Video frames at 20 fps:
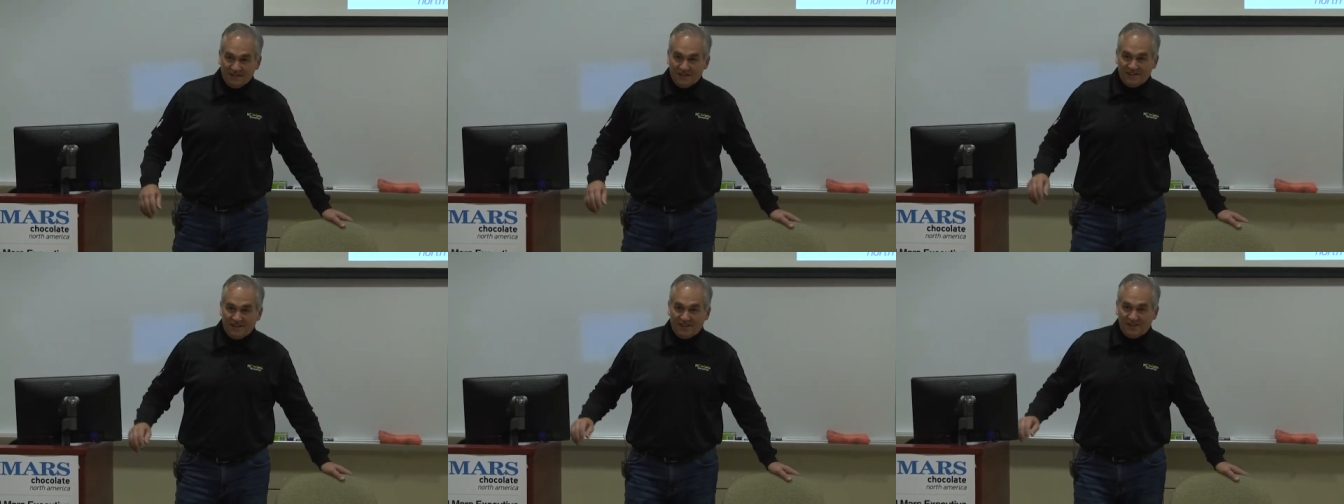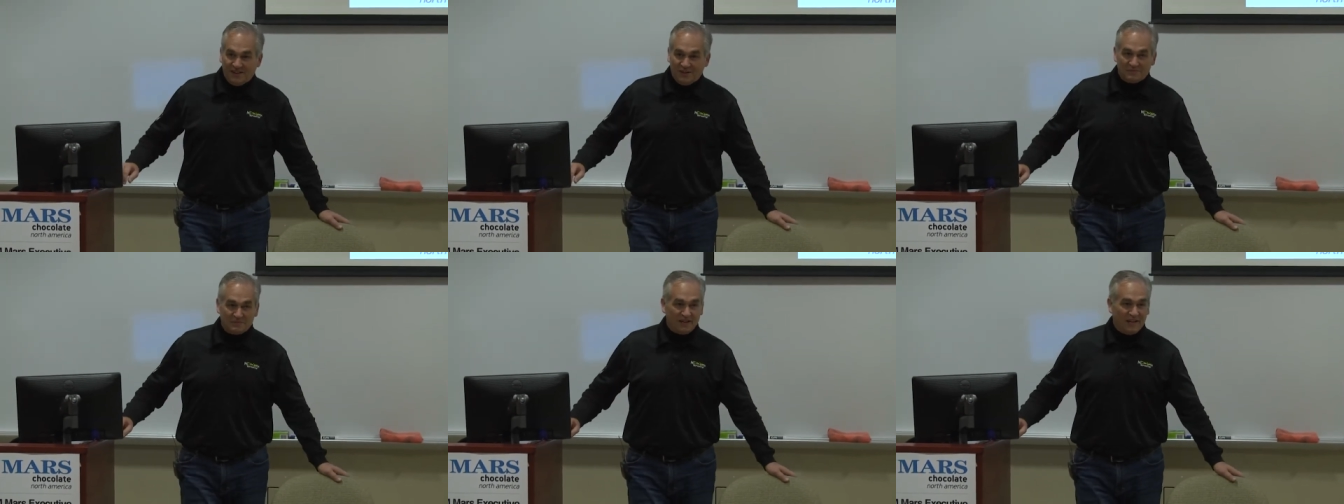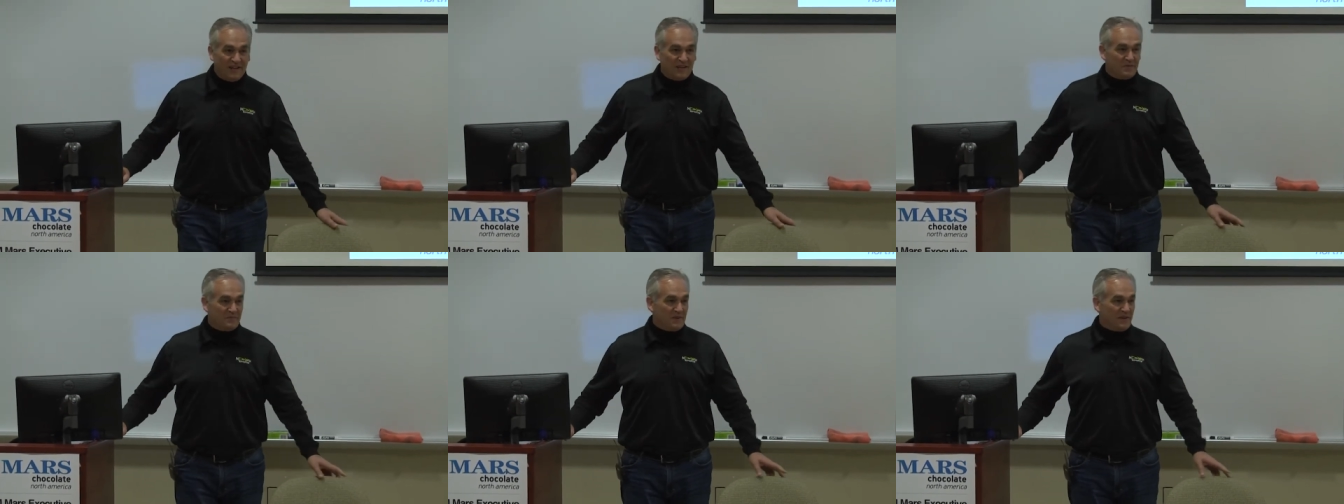Uh, I'm
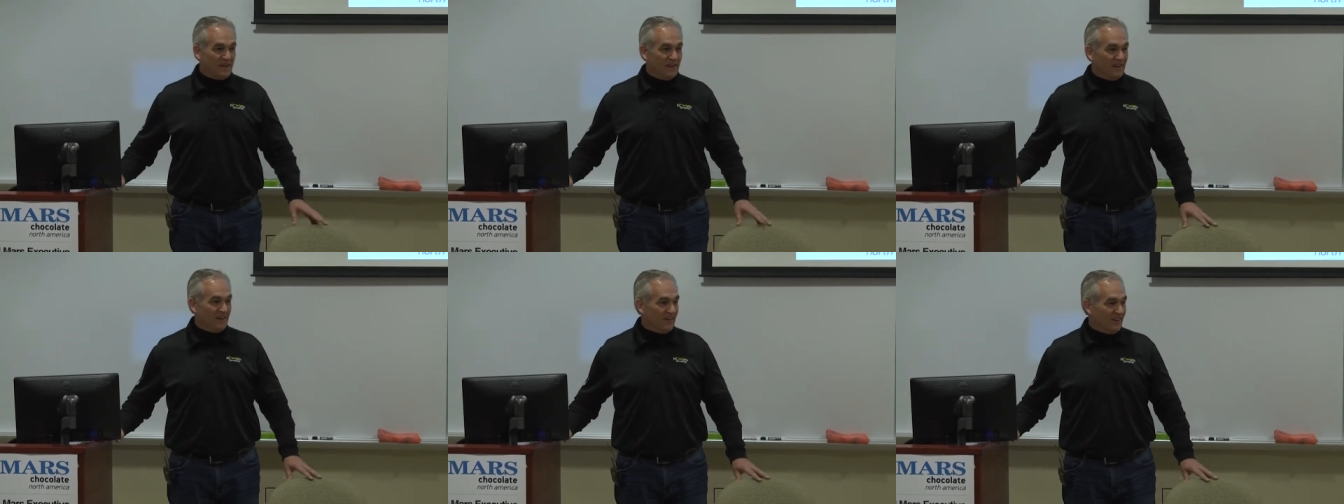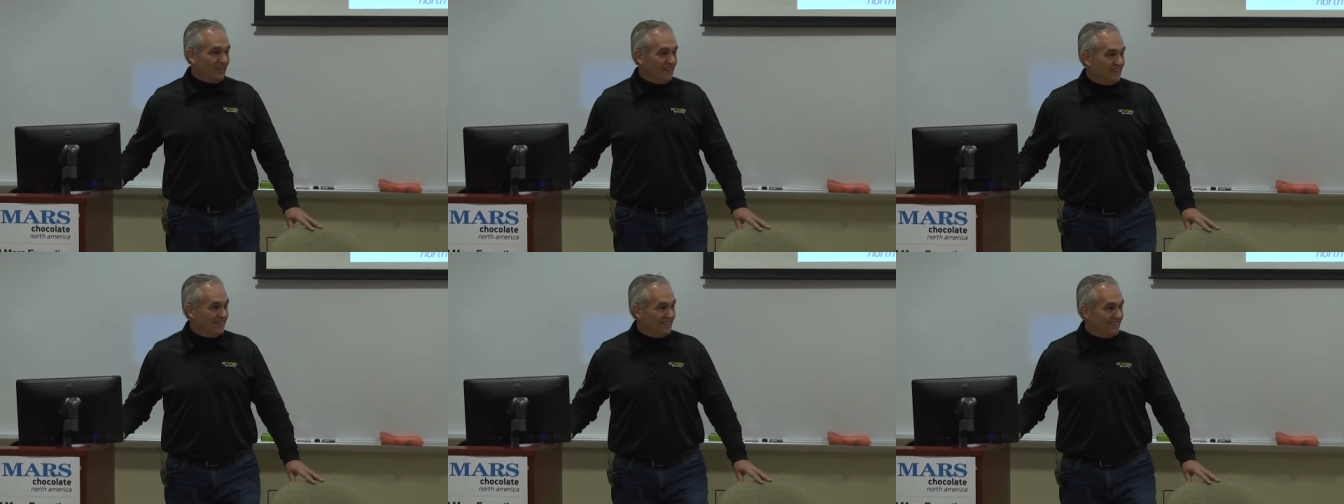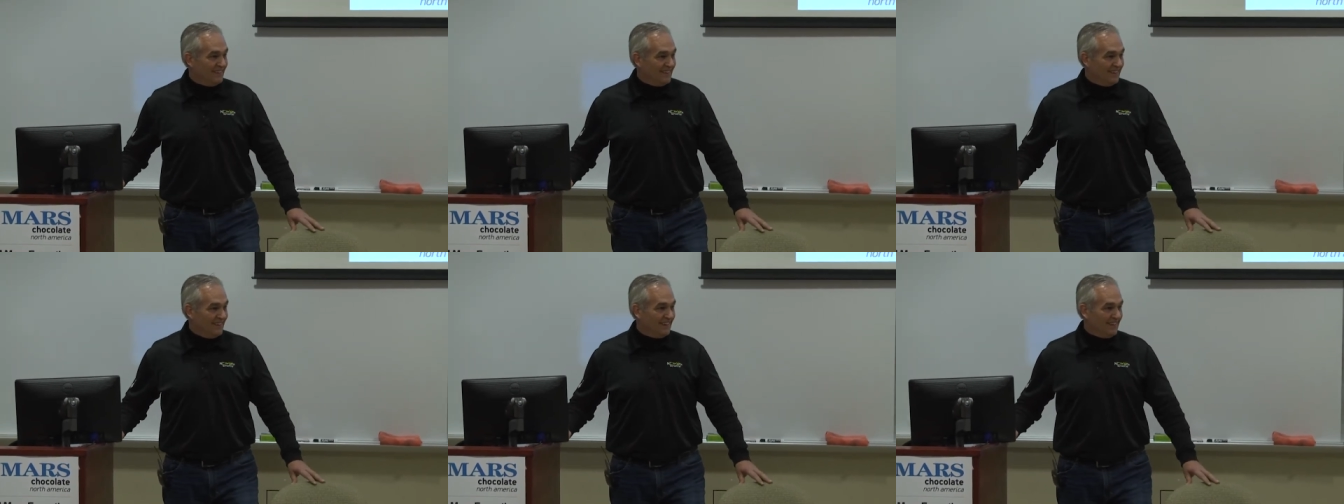glad to be here
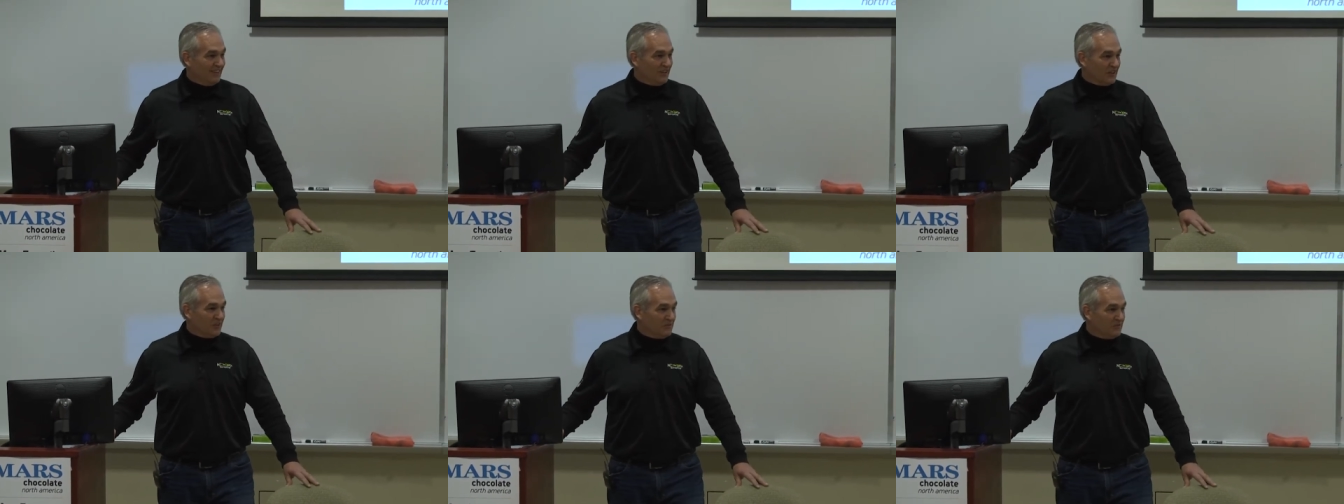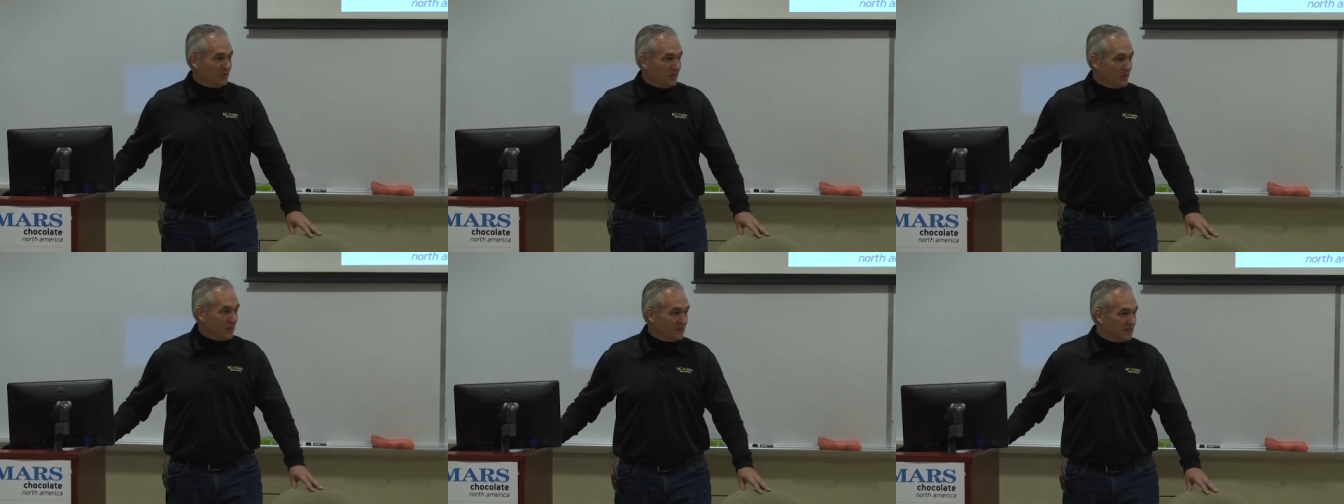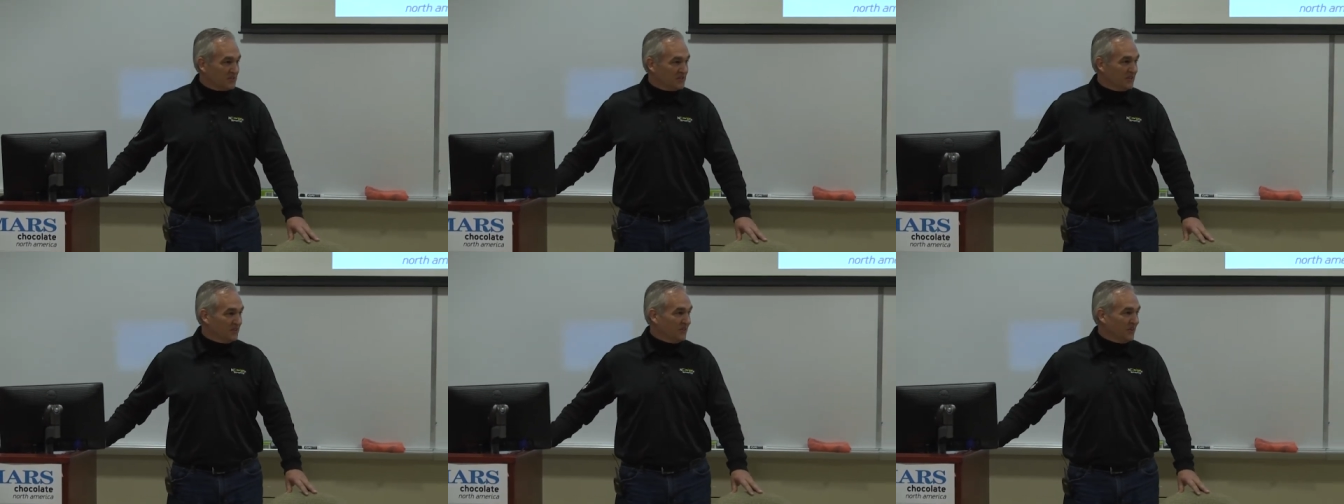and looking
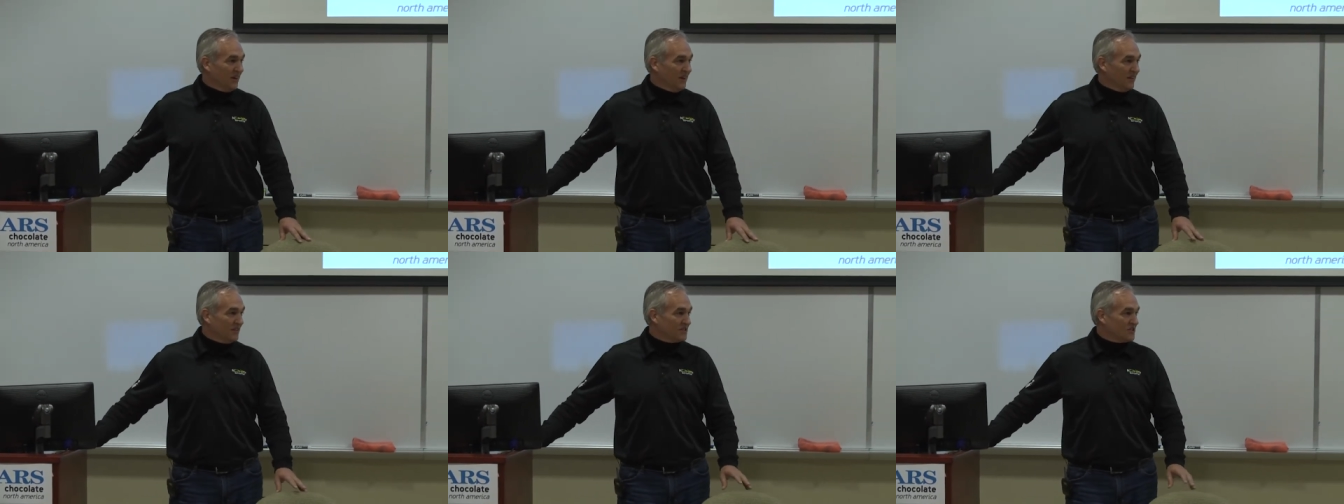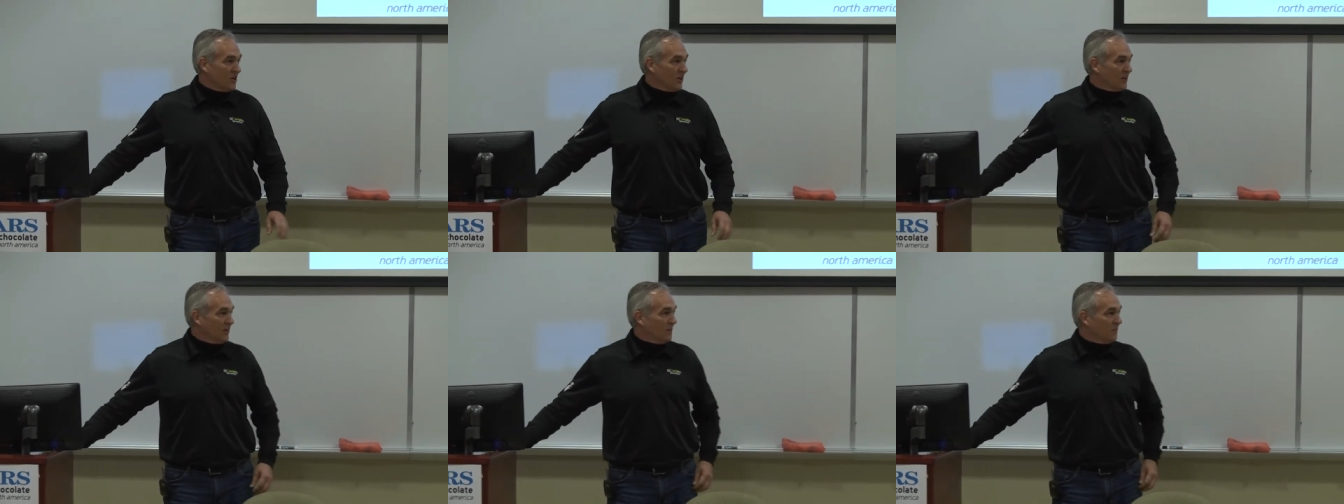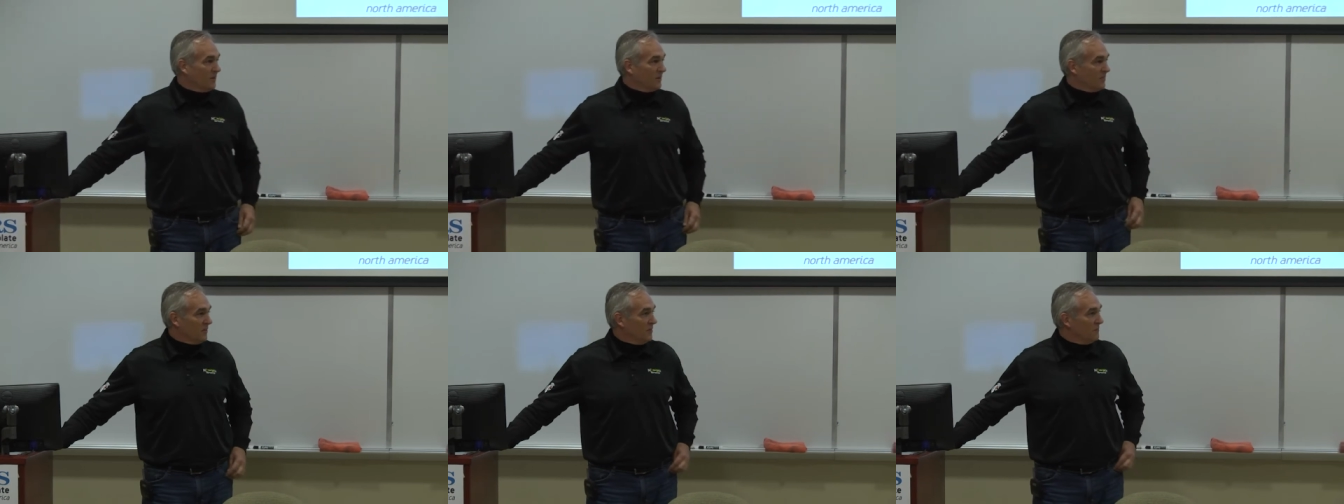forward to uh, talking
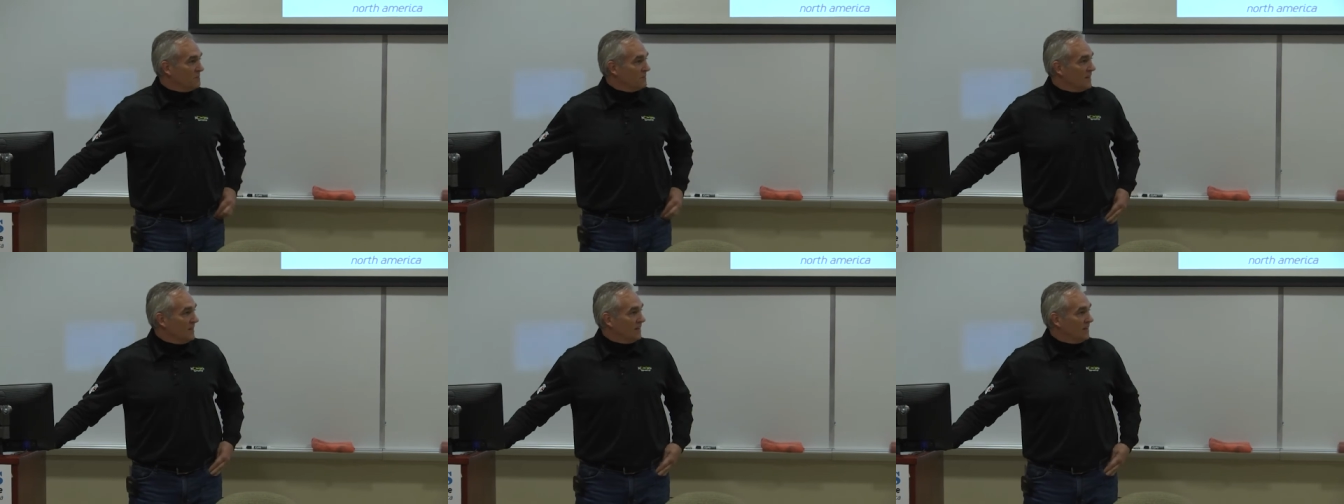with you.